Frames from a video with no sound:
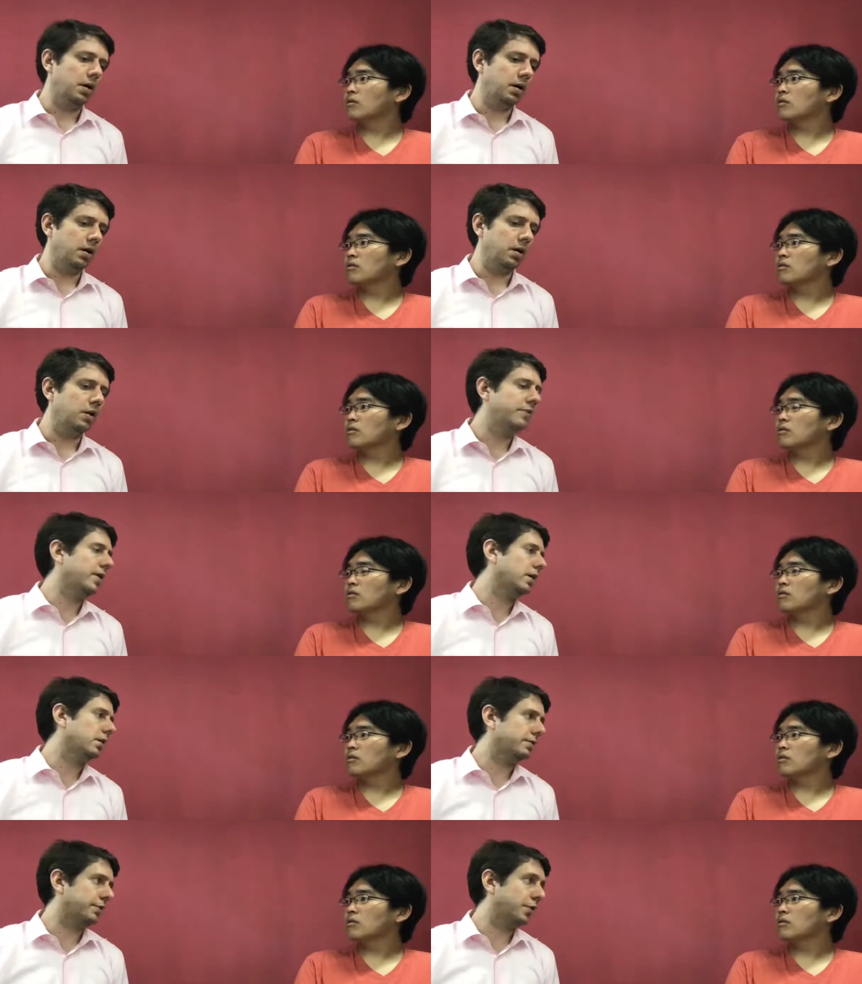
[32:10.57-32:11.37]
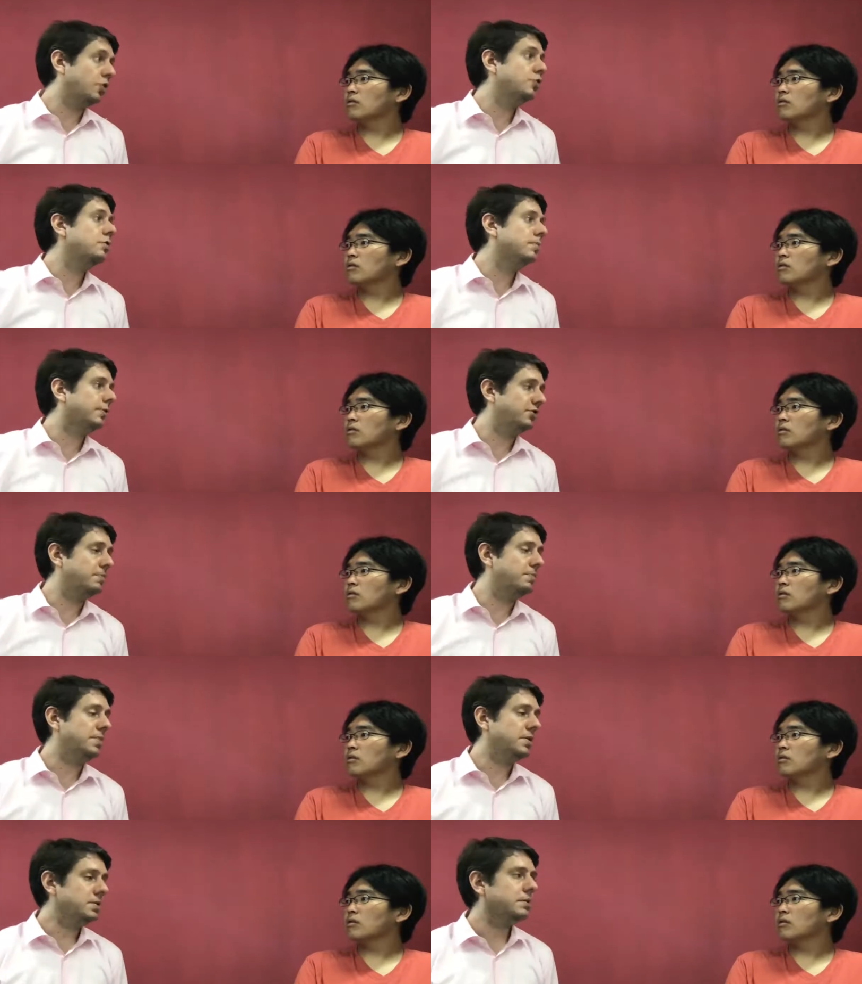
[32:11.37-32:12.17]
Speaker 1: level
Speaker 2: volume of
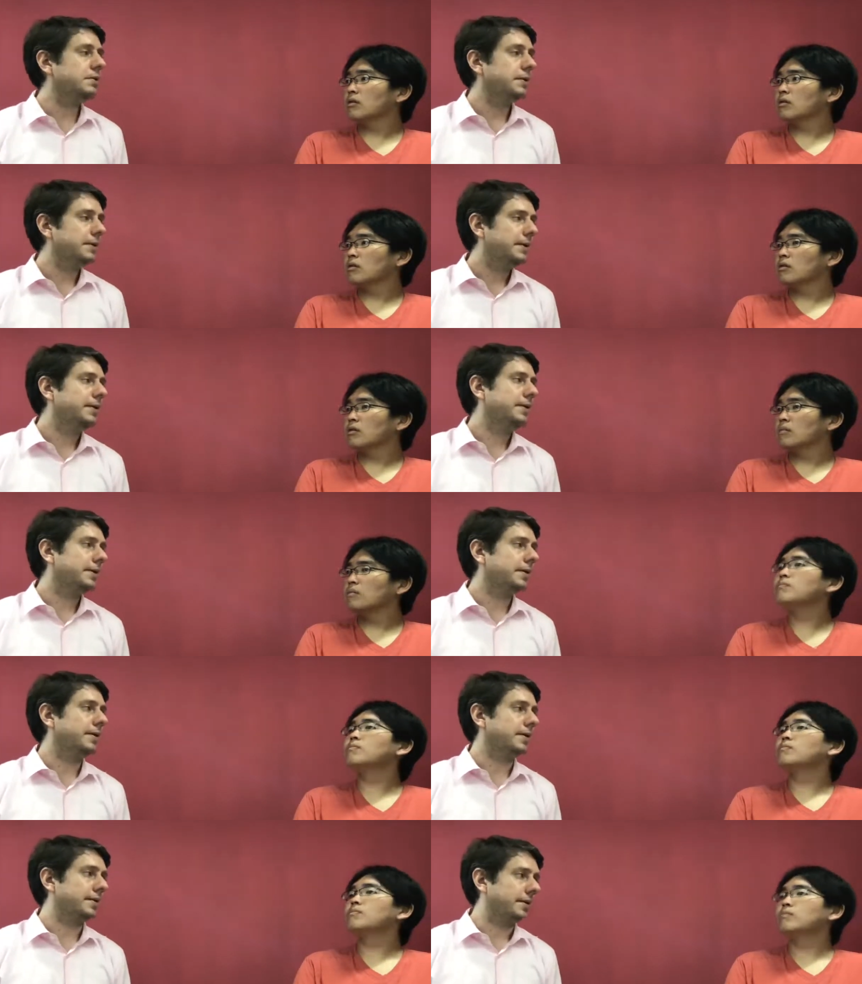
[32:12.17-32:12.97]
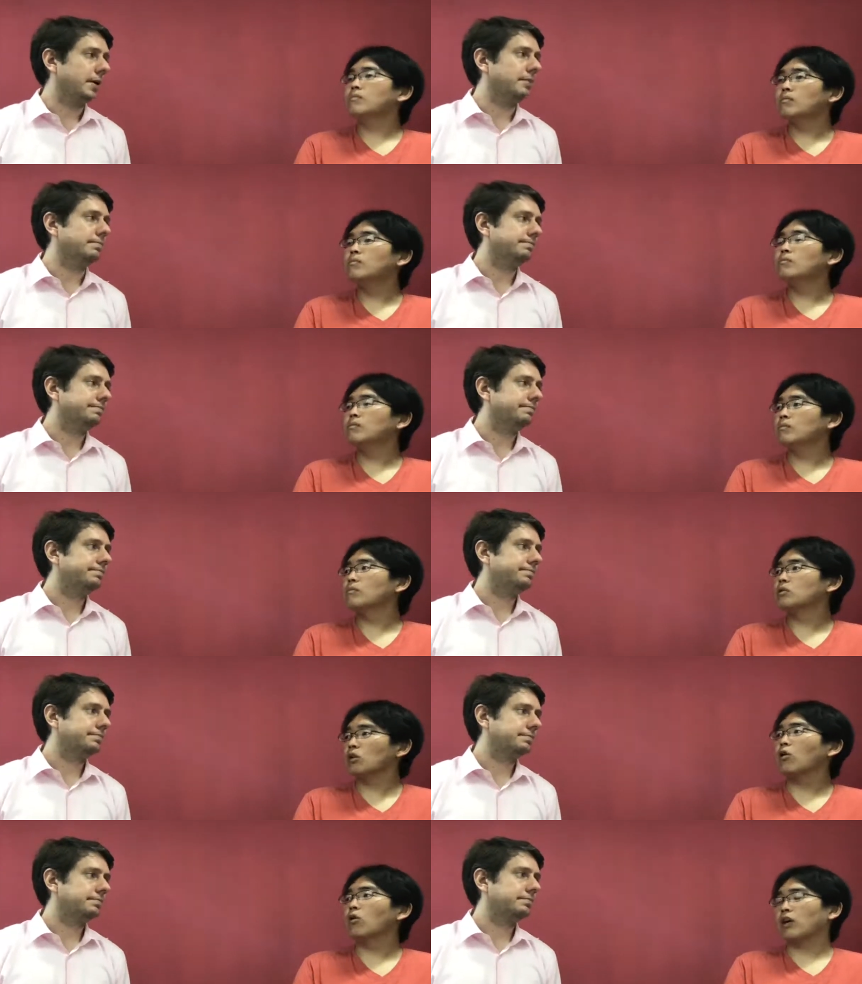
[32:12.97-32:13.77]
shipments.
Speaker 1: Mm-hmm.
Speaker 2: yeah.
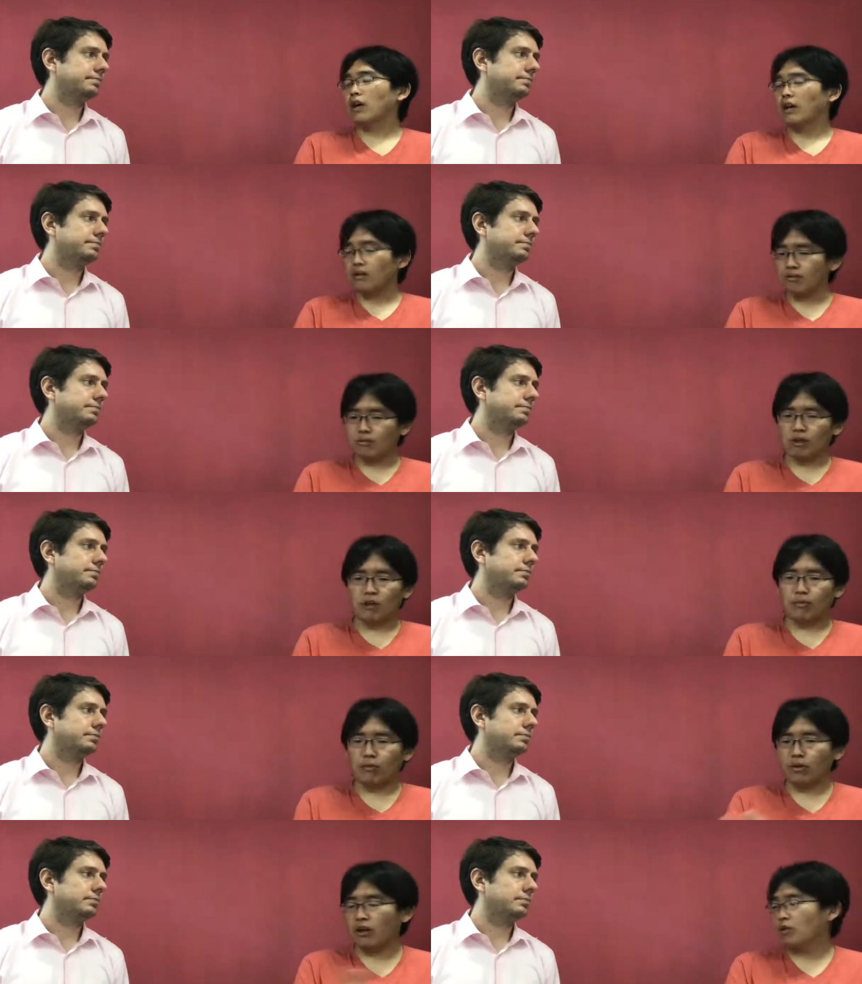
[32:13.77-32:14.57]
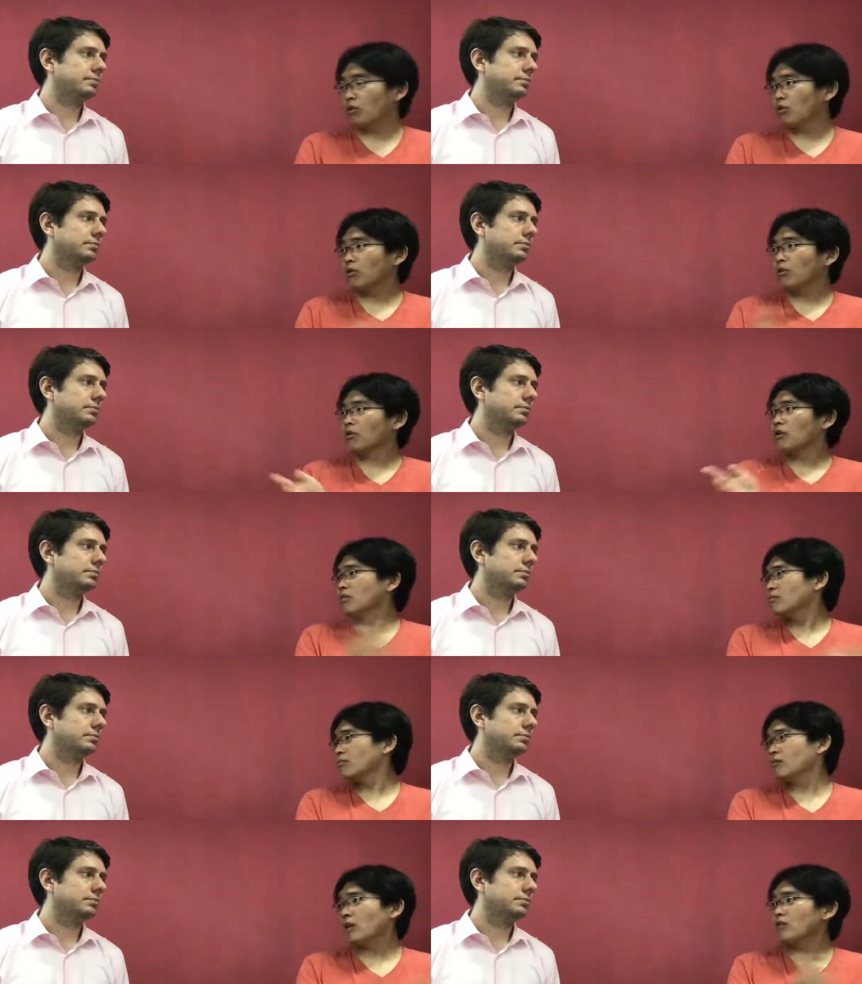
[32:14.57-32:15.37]
Speaker 1: So okay, a couple yen or.
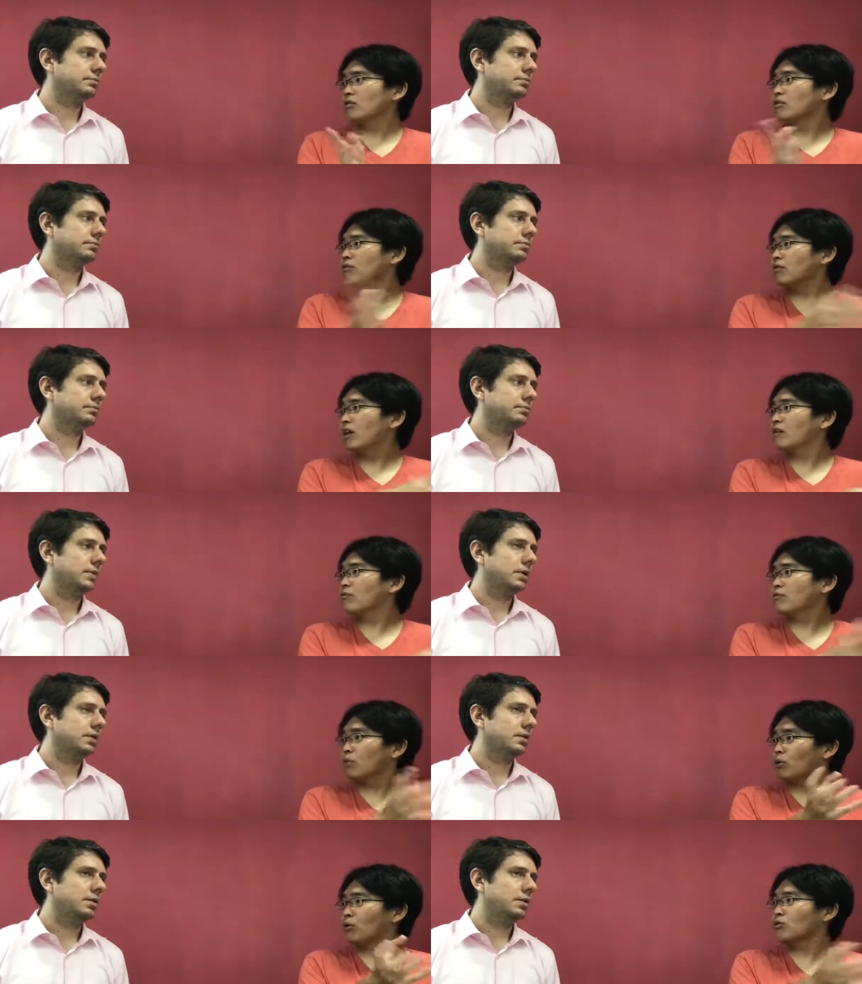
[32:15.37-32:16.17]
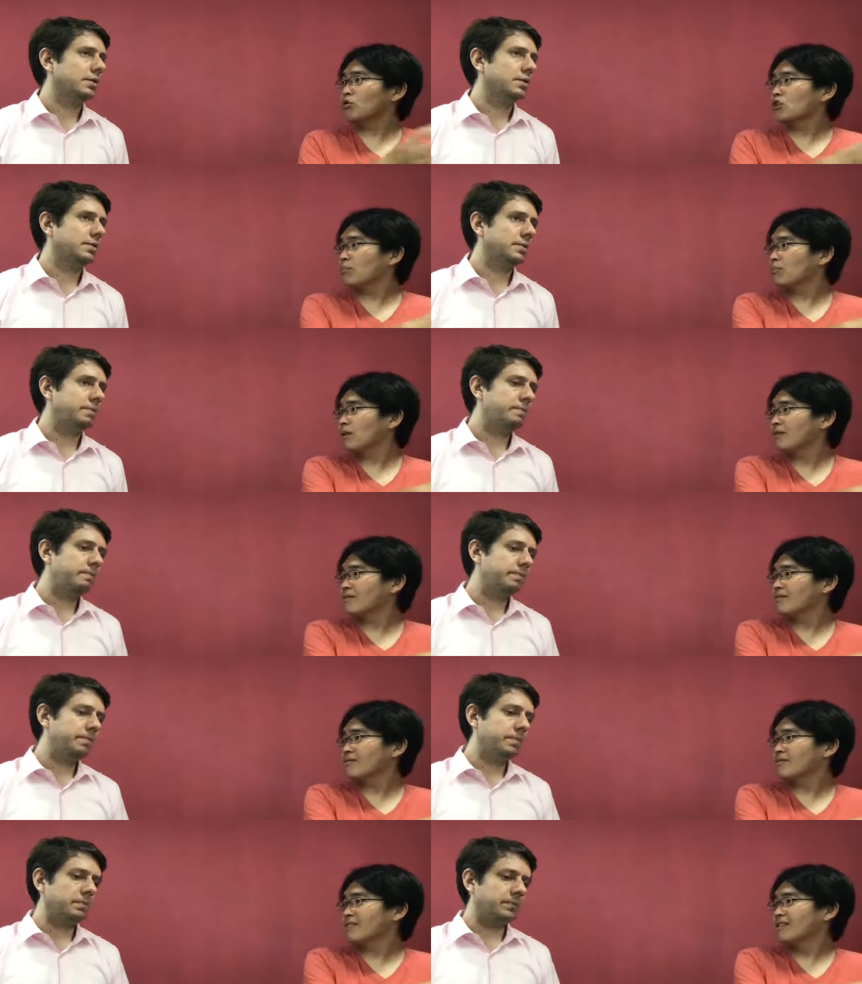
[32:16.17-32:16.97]
Tens of yen per shipping.
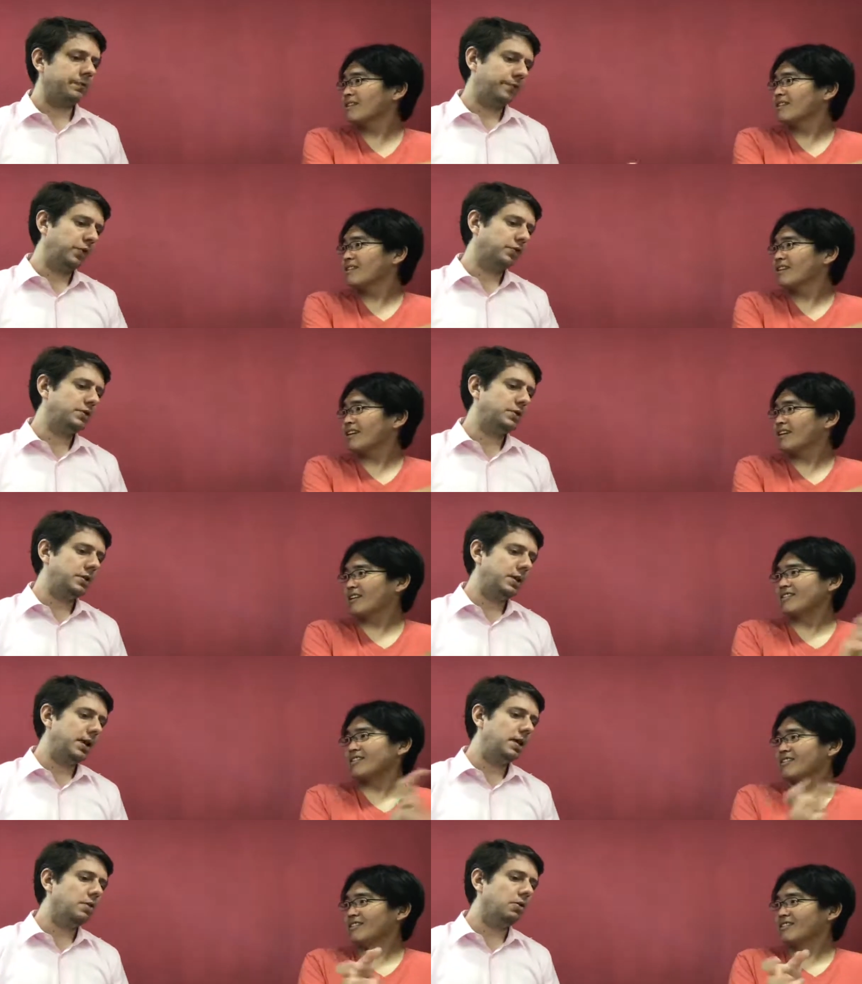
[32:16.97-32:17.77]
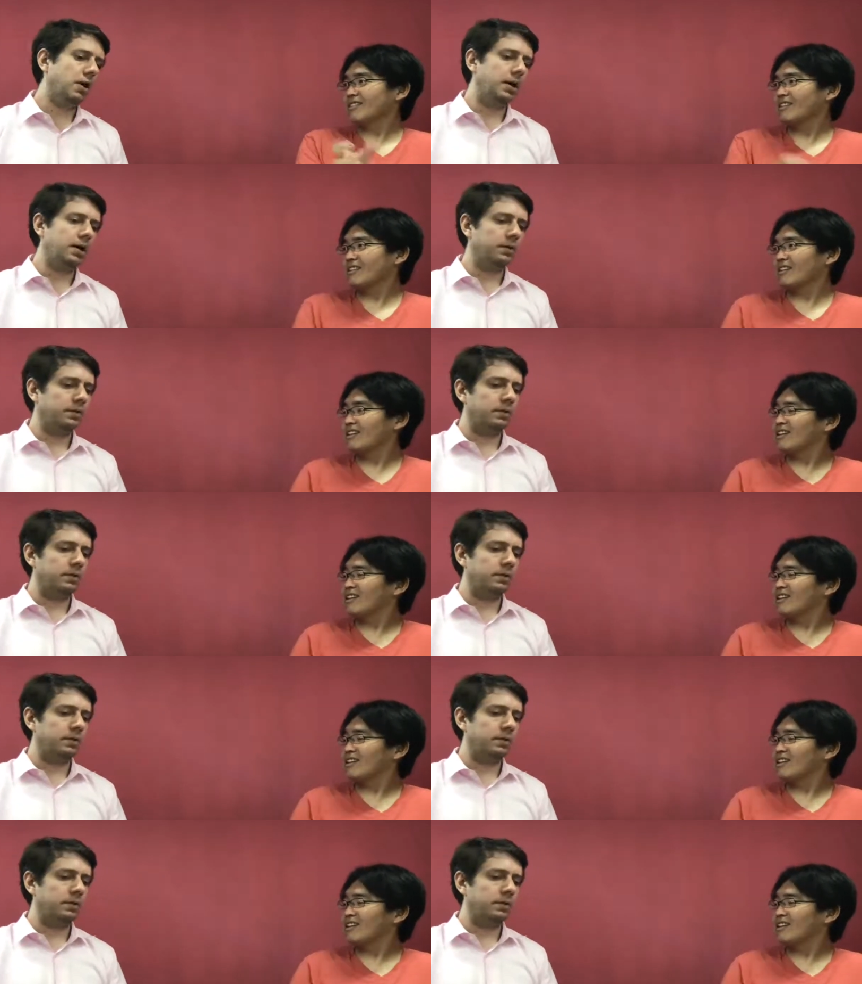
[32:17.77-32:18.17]
Speaker 2: Thirty yen, or like